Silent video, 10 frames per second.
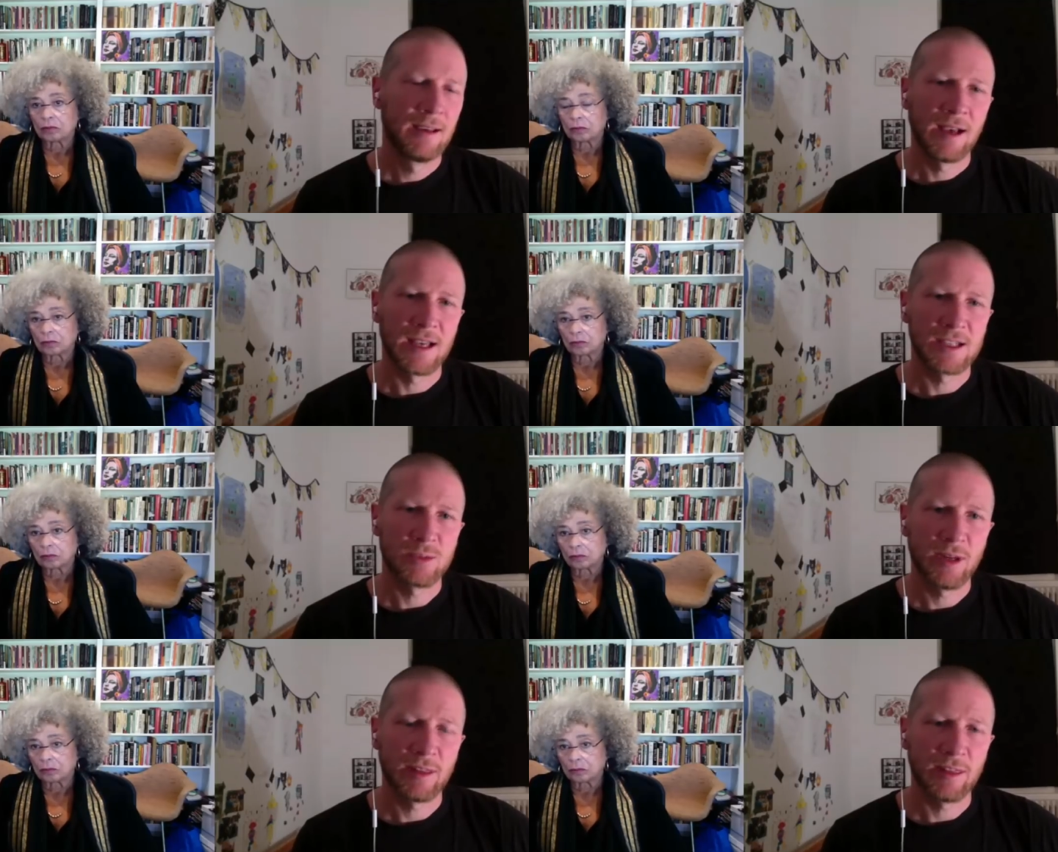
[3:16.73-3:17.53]
Speaker 1: as well
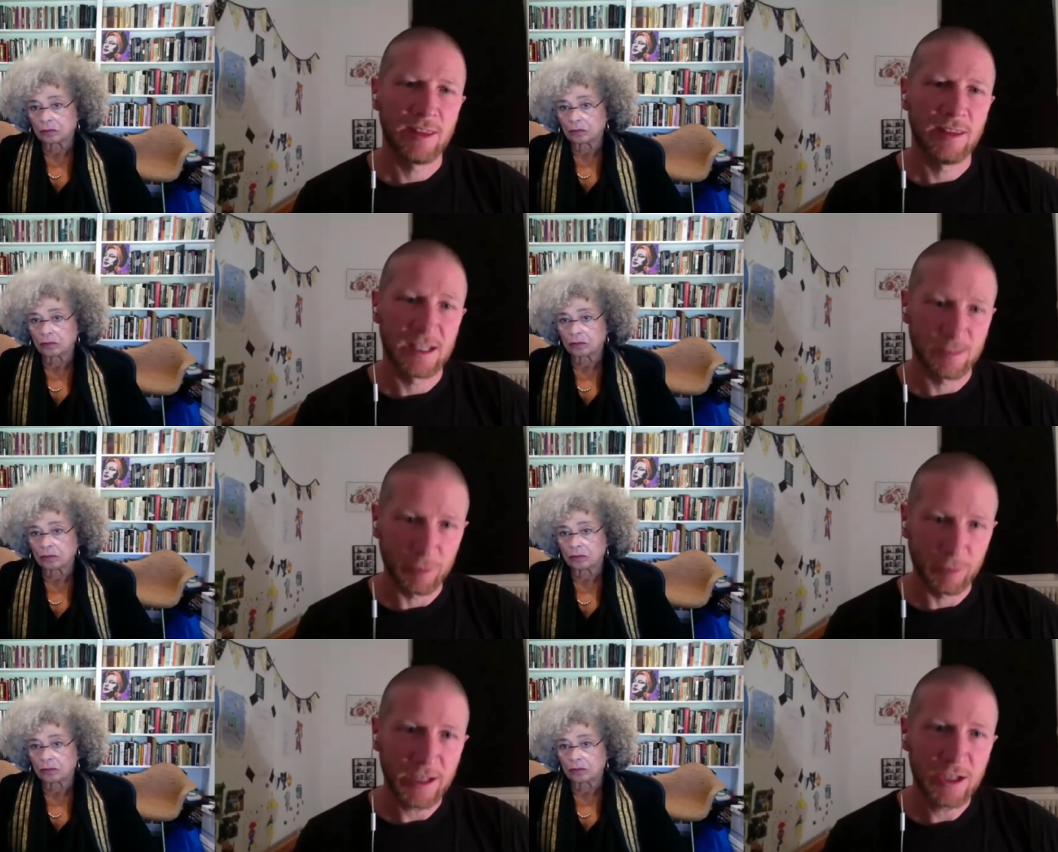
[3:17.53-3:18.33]
as the
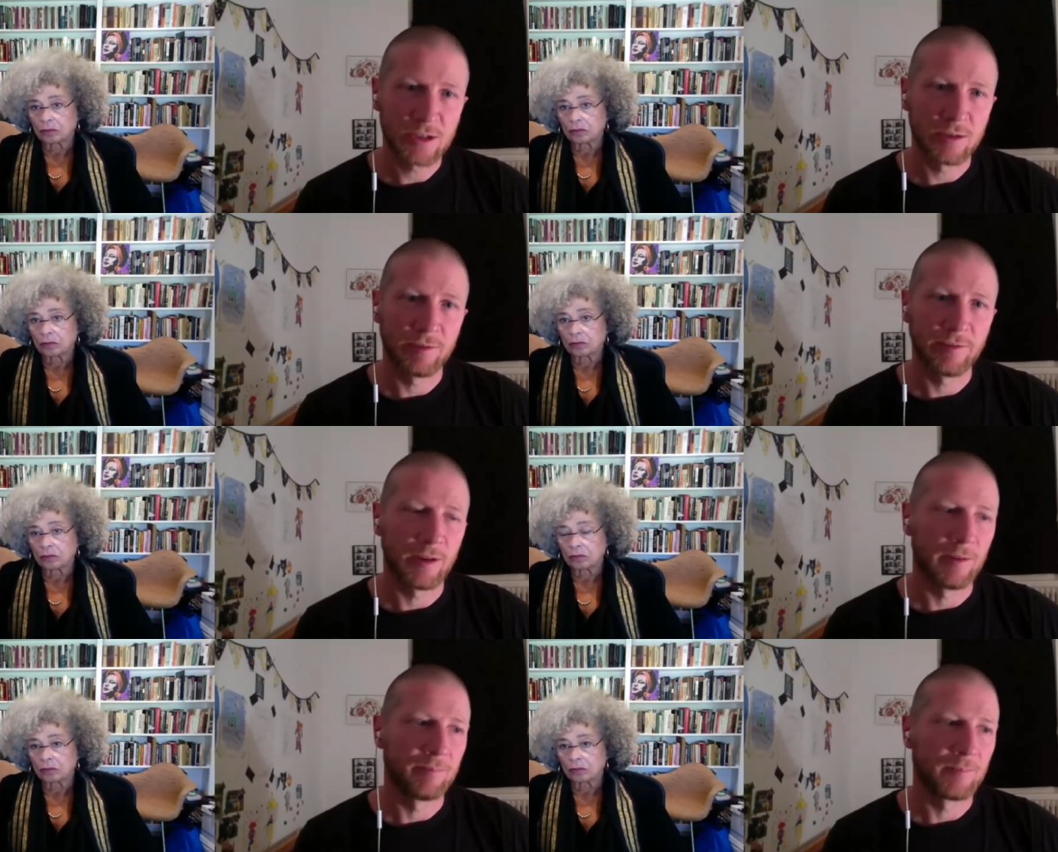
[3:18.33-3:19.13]
exploitation of
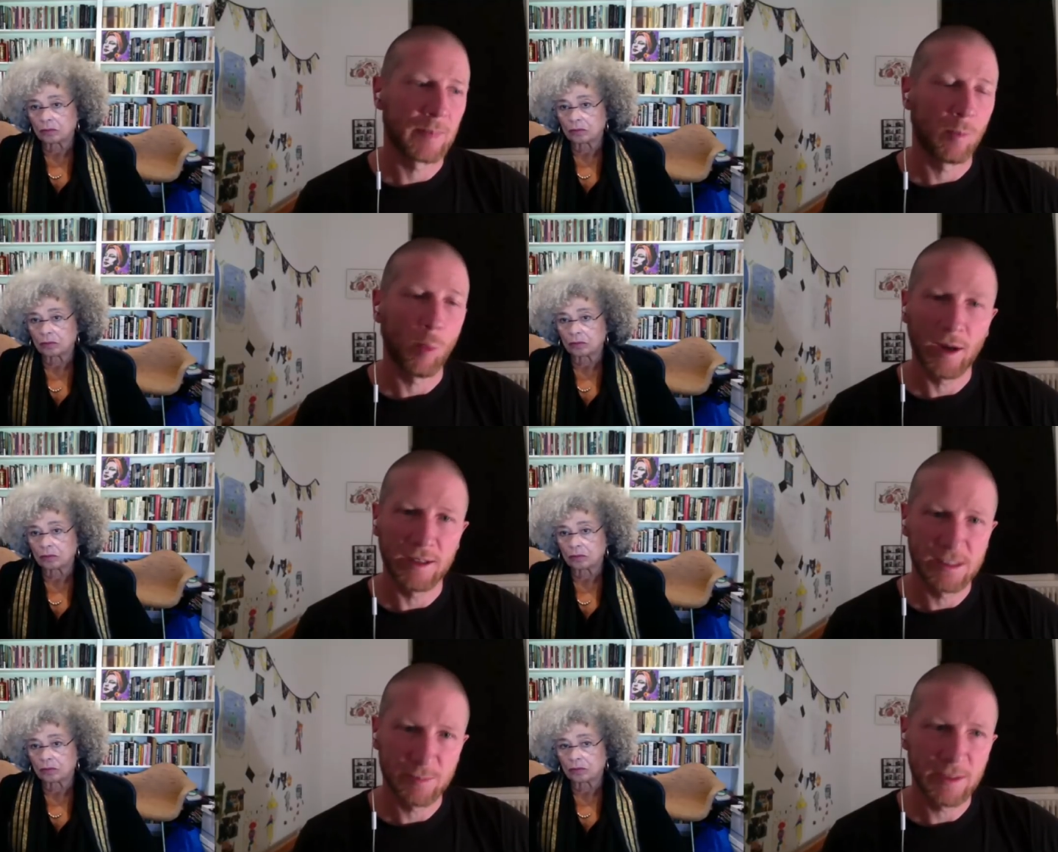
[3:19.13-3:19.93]
um, wild
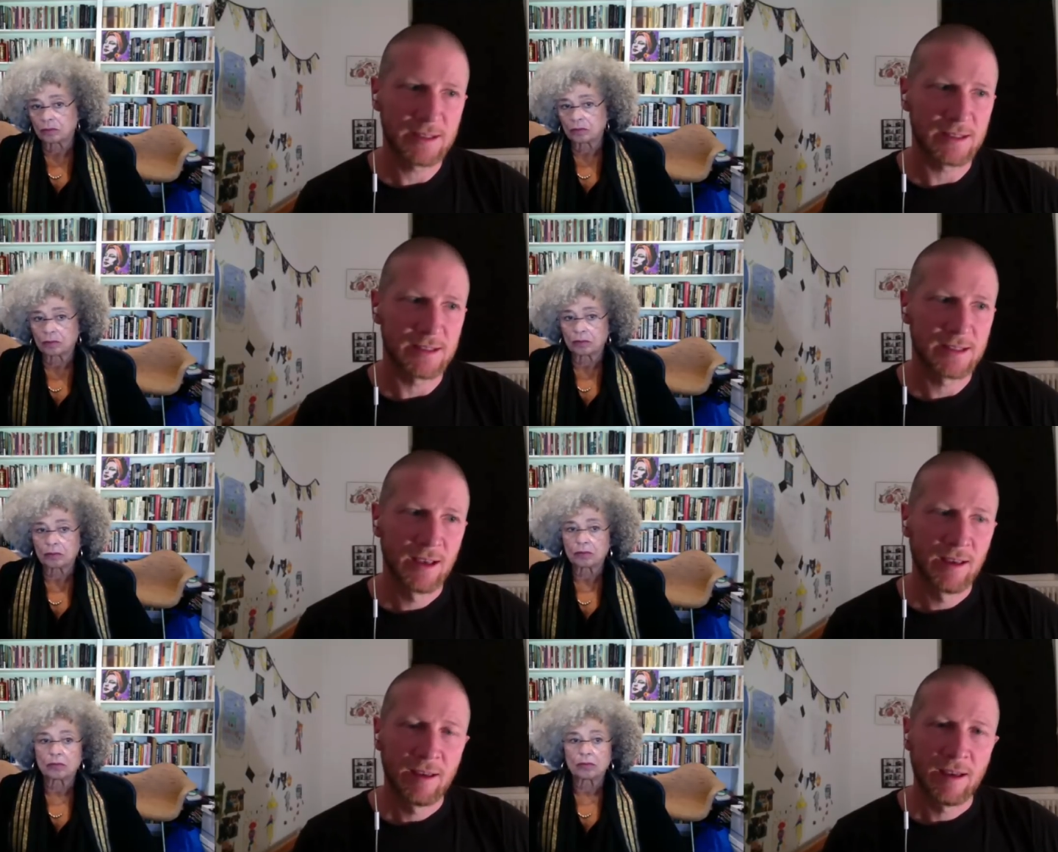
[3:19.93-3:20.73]
species
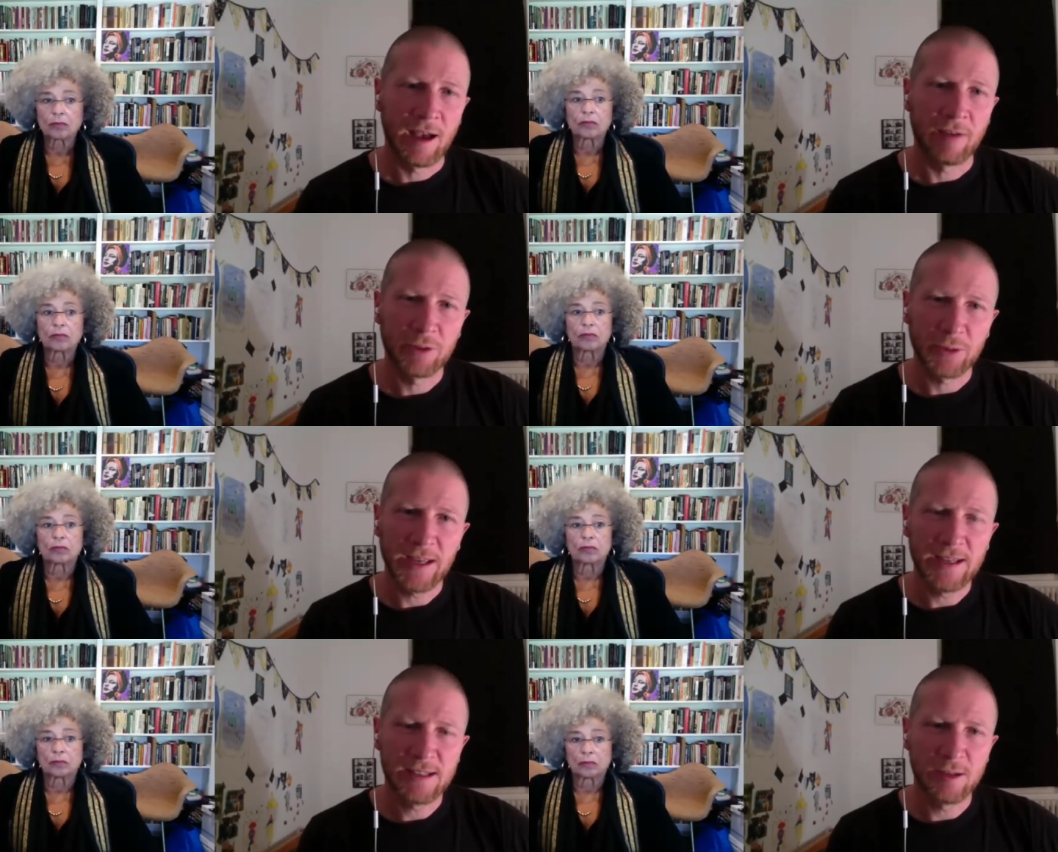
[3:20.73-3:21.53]
have
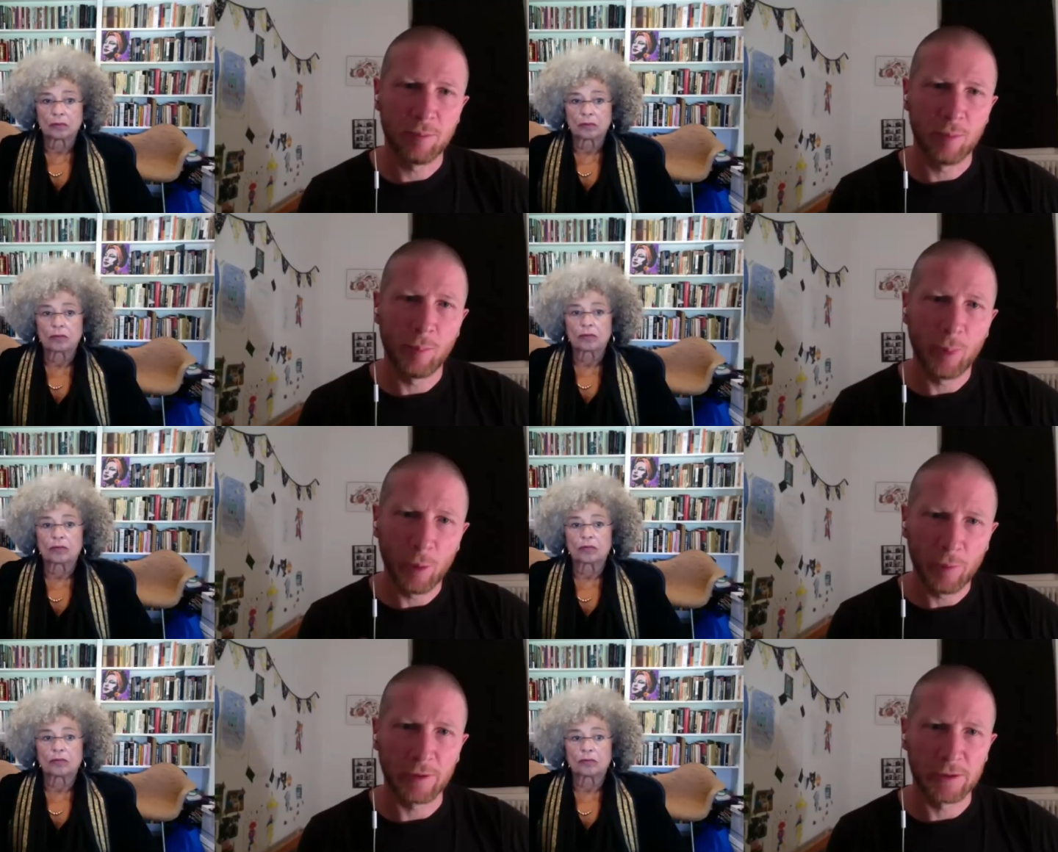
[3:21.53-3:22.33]
created a, a
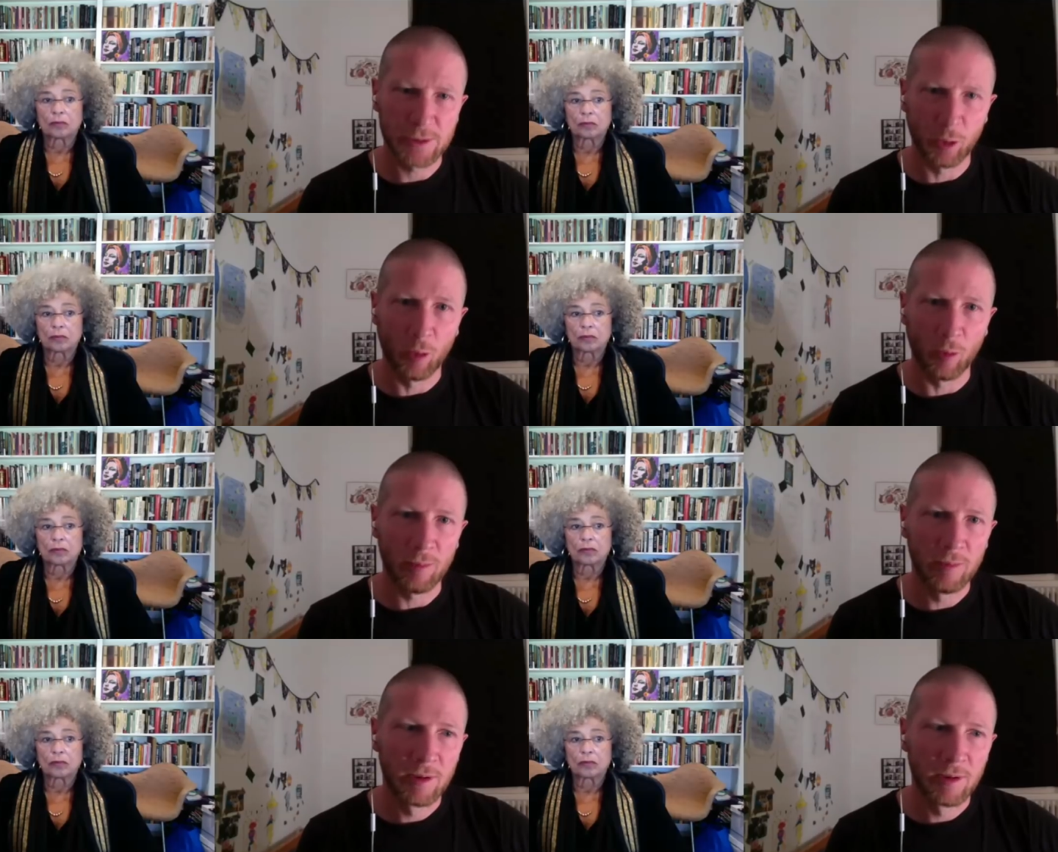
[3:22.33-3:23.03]
perfect storm